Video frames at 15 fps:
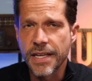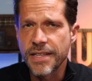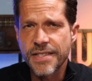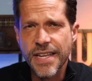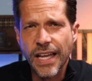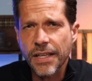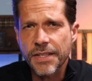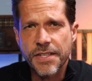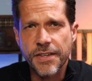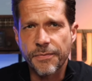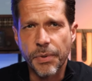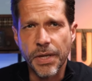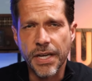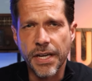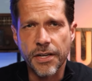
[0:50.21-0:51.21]
Zealots have
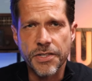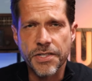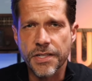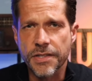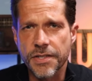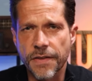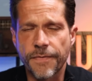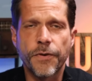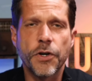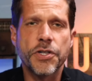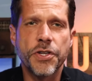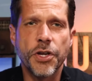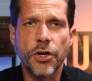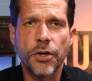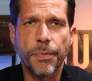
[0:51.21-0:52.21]
been here since the
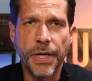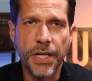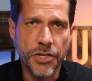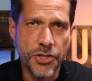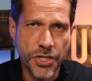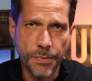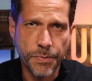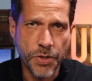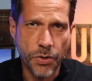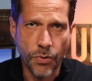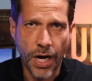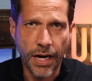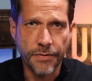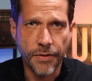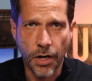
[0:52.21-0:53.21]
first European ships
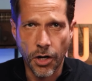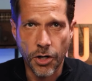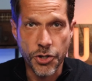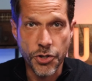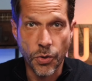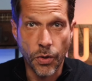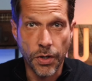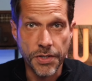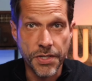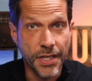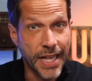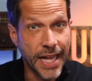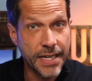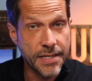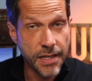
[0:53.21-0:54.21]
arrived on our shores,
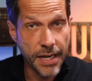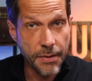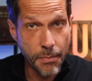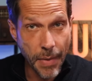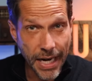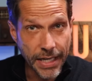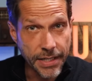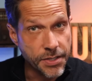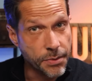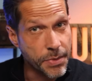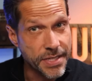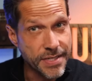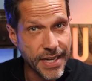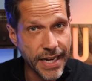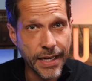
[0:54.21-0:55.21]
and that has led many to
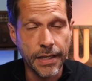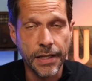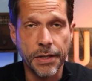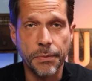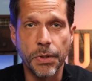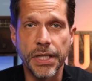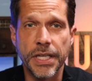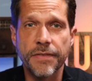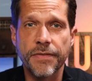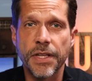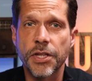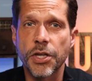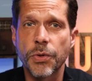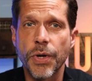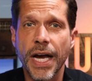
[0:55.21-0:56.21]
mistakenly believe
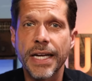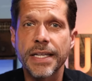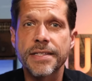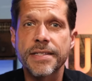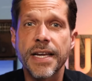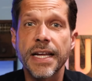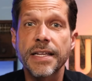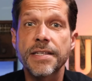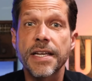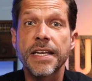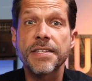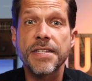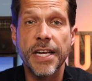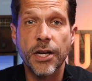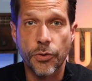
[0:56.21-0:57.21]
that the United States
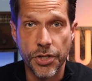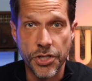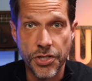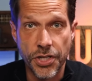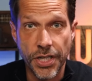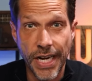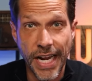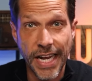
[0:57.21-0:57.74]
is a Christian